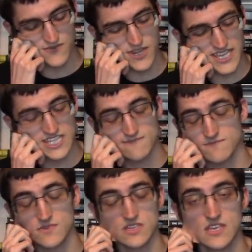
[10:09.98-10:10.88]
guess
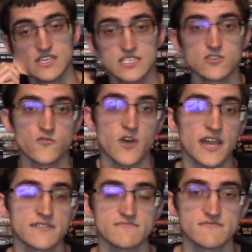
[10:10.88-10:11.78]
he's still
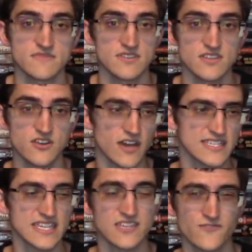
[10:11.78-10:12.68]
fine. You know, I
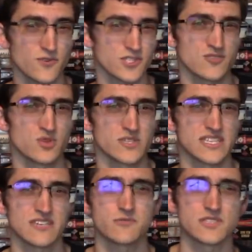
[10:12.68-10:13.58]
said in the first two books that
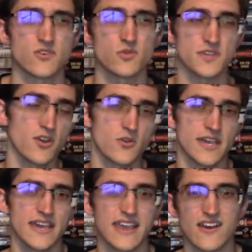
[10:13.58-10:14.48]
he was the only
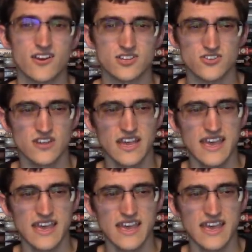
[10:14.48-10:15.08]
okay character,